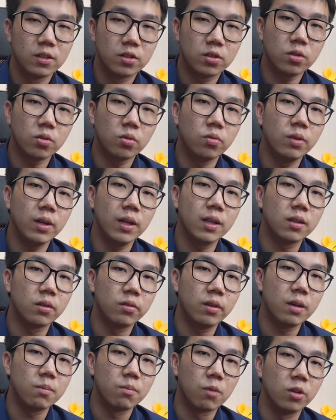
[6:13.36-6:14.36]
So to
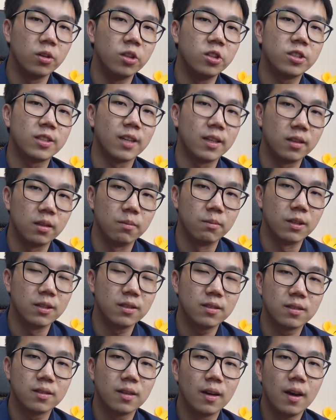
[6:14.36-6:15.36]
reiterate Monish's
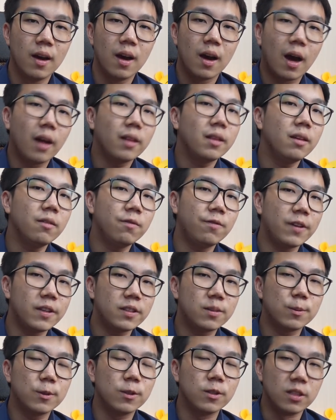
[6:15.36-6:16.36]
sentiments, I think
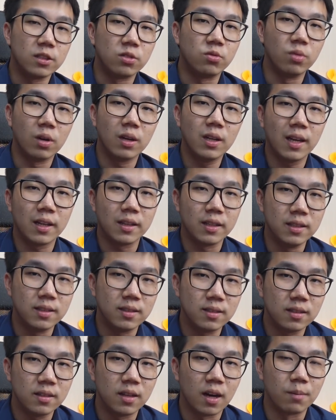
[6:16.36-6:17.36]
Facebook is really an
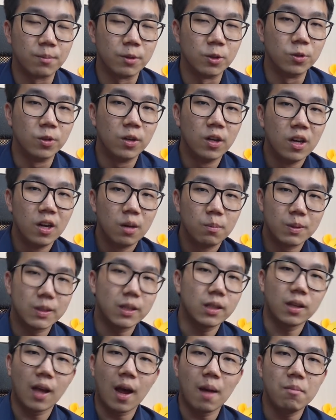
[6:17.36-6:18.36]
easy double, but
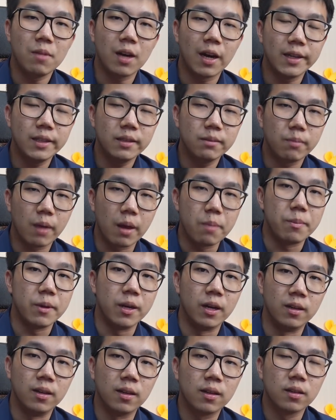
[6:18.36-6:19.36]
the timeline might be
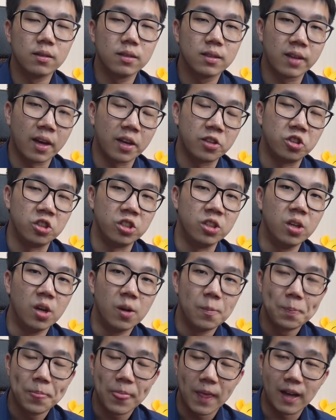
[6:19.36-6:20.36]
a little sketchy,
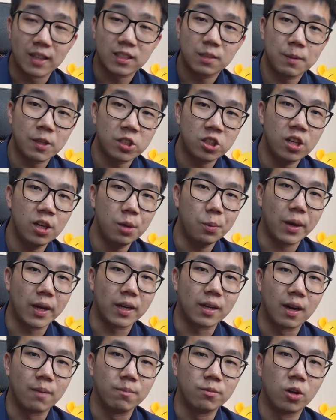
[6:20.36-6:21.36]
especially
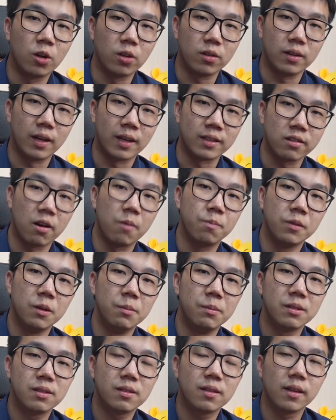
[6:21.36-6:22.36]
when I'm not as
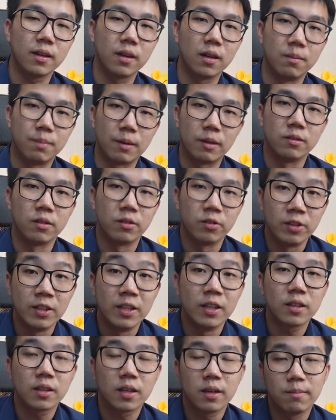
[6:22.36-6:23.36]
optimistic about the
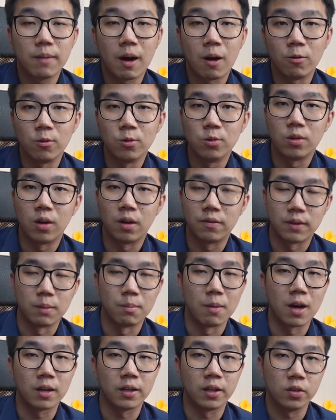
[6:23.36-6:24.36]
near-term outlook of the
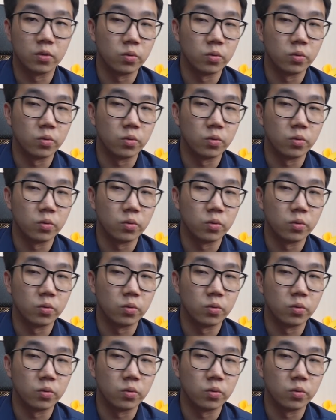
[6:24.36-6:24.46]
market